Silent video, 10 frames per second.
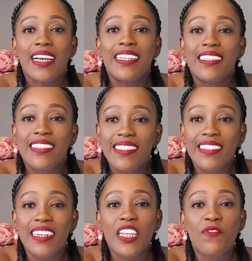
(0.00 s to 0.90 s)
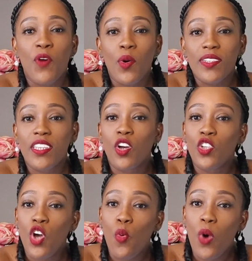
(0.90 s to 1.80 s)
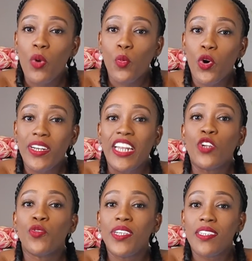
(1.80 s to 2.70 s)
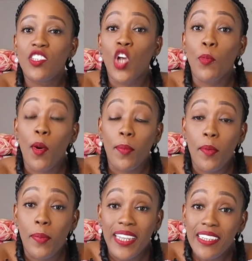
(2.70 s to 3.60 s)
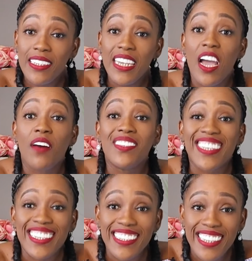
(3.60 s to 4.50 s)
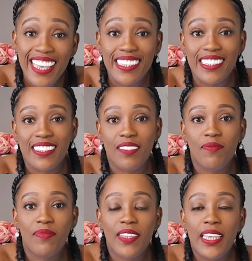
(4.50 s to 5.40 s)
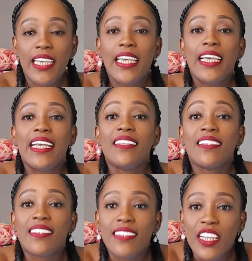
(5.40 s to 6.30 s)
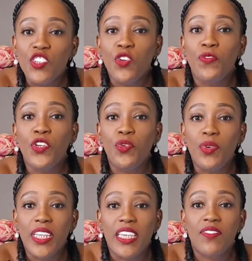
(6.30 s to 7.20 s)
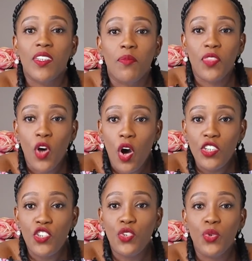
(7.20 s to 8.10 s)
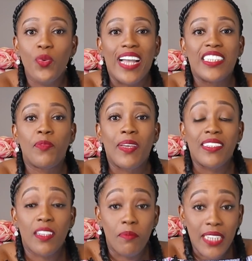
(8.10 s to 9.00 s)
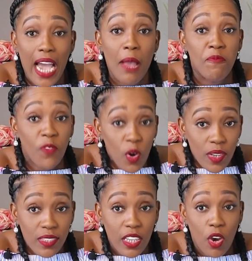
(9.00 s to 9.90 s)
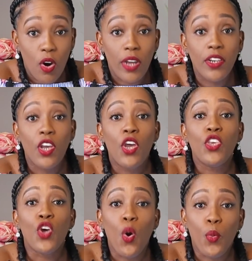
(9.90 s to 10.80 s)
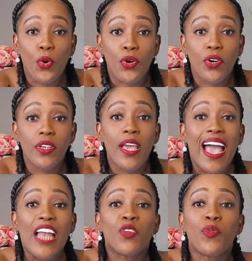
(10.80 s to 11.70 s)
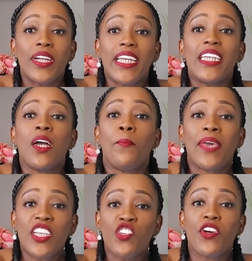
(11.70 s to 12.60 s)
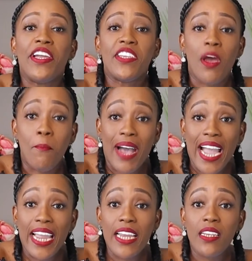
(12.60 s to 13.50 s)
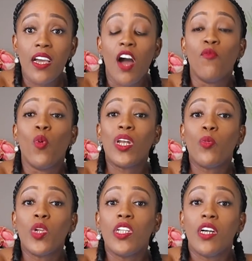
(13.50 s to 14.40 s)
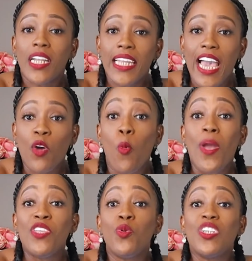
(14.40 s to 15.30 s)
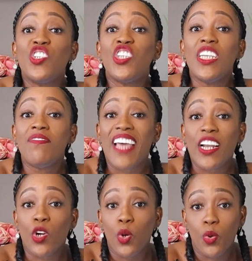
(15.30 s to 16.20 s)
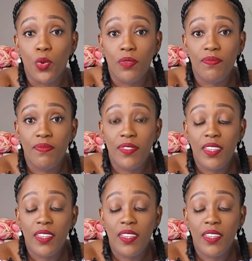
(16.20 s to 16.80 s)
Consistently focusing on your one word increases your probability of success. It's essential for you to give thought to and spend some time focusing on your word and creating a picture in your mind of what it will look like when you achieve that goal.